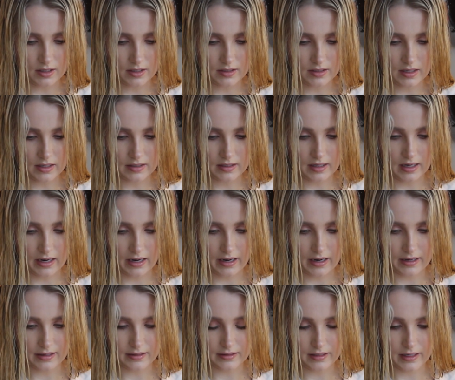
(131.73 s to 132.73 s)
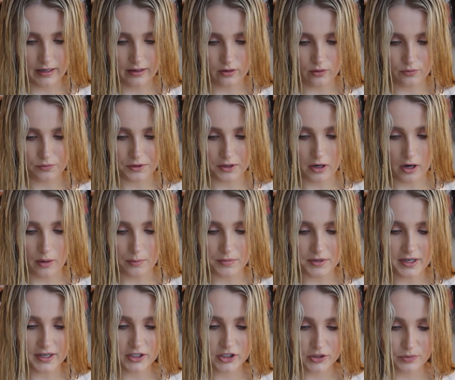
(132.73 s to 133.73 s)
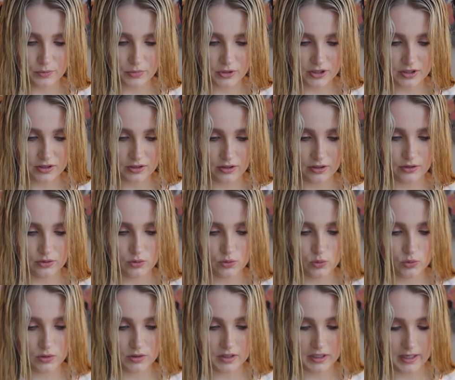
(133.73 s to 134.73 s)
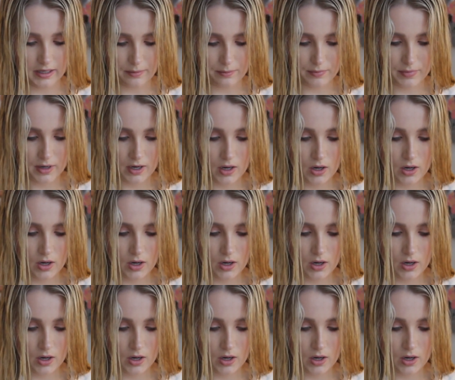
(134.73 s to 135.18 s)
It says it has tangle-free combination bristles, cool tip,